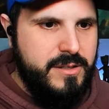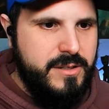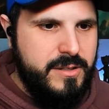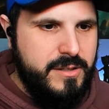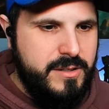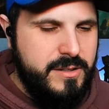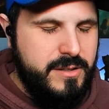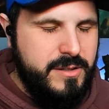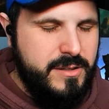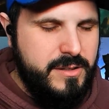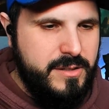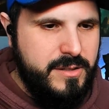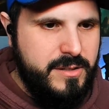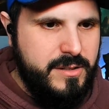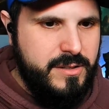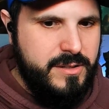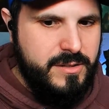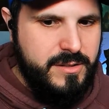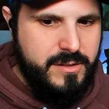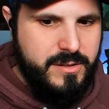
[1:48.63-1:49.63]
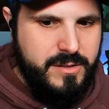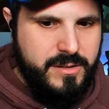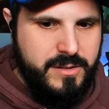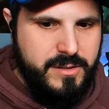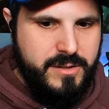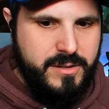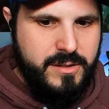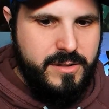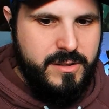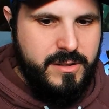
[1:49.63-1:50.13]
It's been torn to
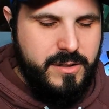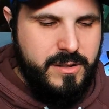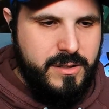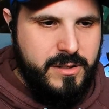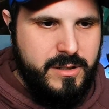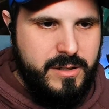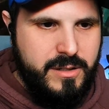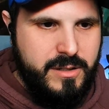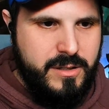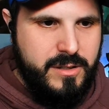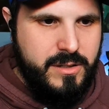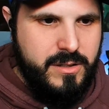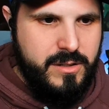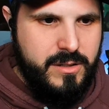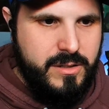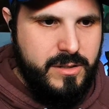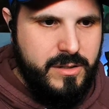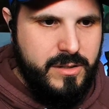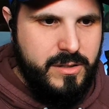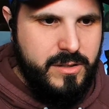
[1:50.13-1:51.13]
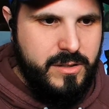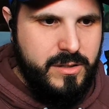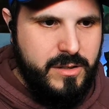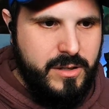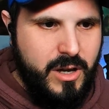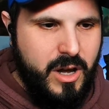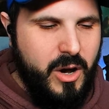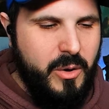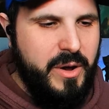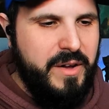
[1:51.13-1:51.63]
bits. But if you
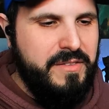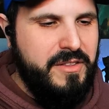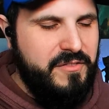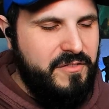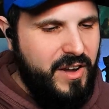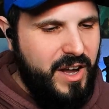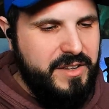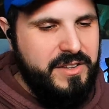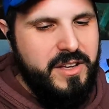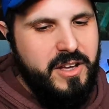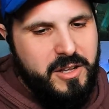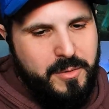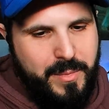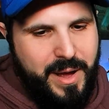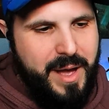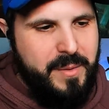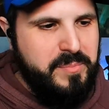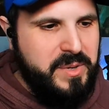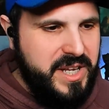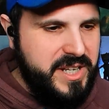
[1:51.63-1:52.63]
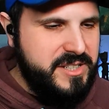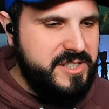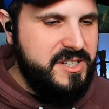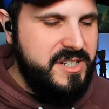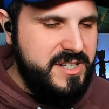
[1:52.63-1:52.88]
find oh, we have pieces, to find the other map pieces.